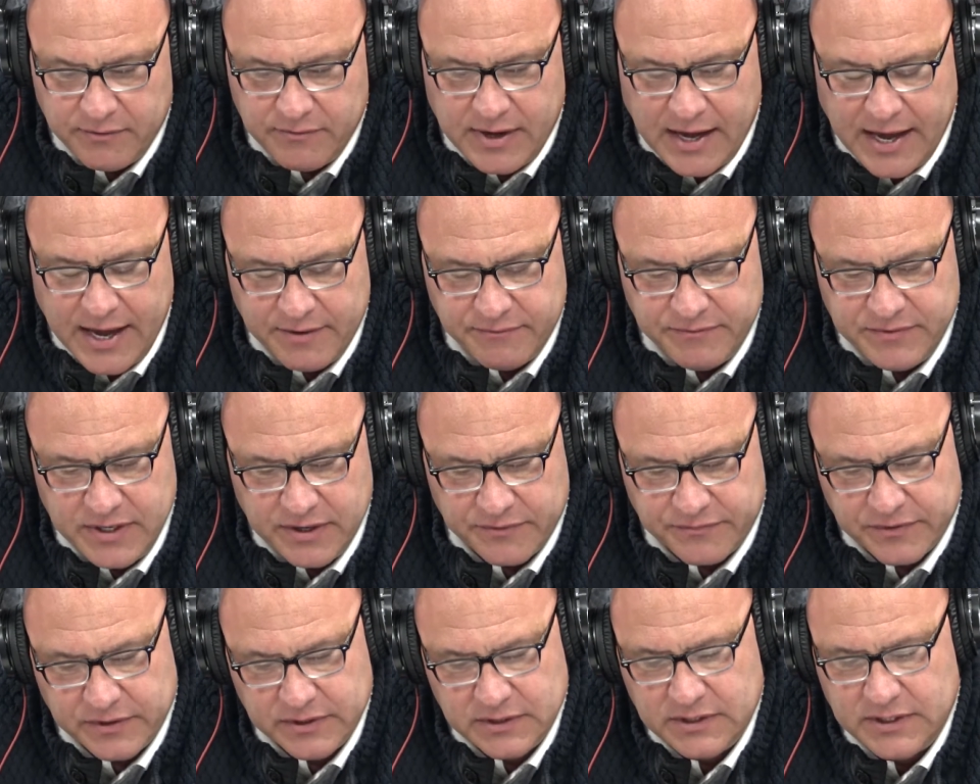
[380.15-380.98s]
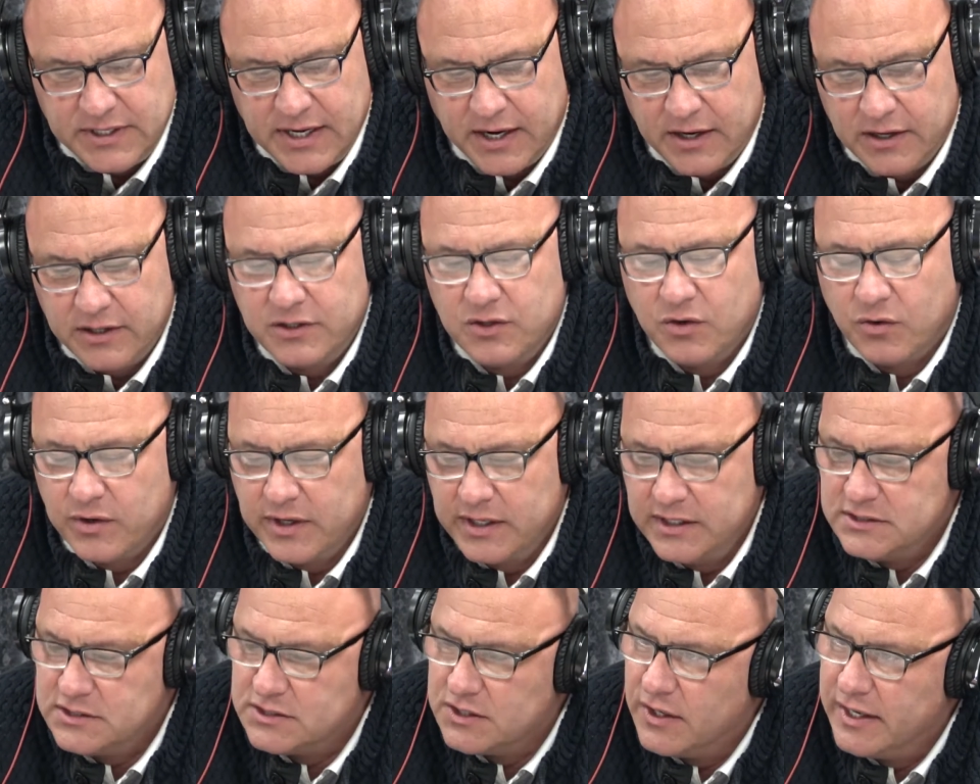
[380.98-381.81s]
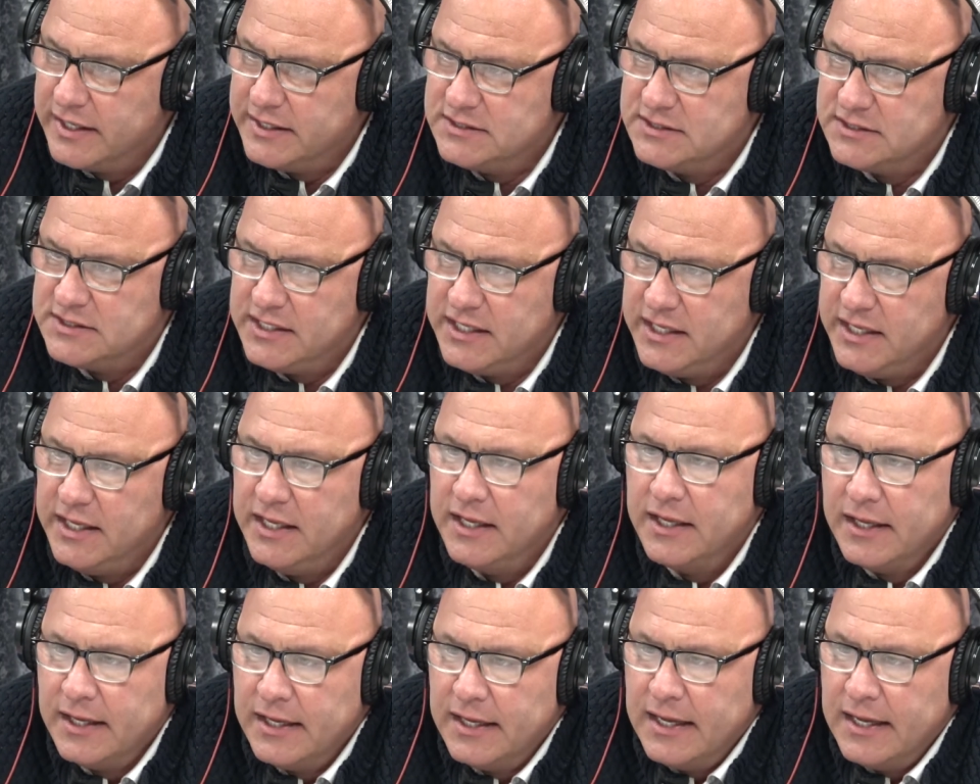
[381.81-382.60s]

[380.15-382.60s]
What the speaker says: I have different territories, so I see